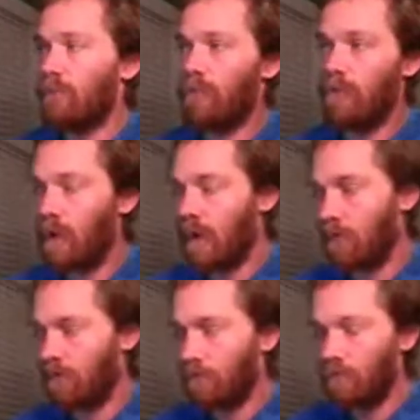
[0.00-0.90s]

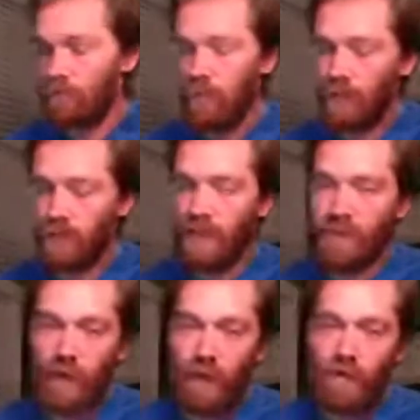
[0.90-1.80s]
pull down
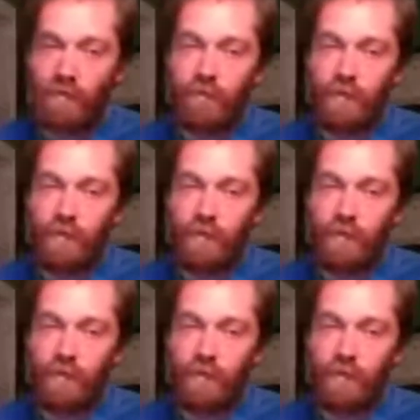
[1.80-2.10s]
the code,